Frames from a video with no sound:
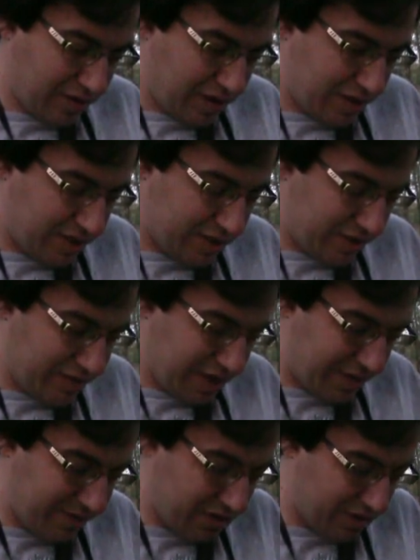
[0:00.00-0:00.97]
And
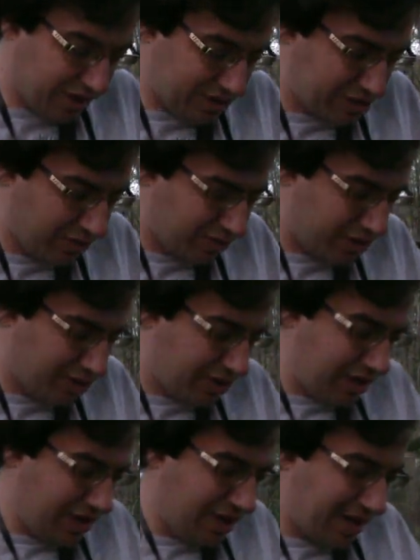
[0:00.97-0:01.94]
sometimes you'll actually, when you're
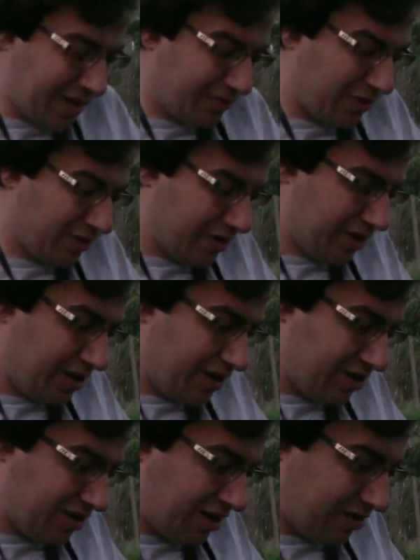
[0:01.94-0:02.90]
in the app,
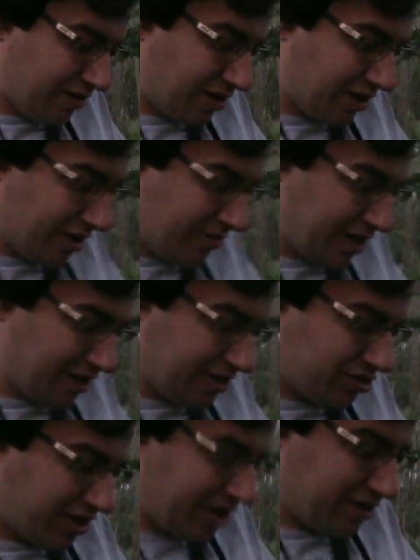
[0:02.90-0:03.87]
it'll automatically try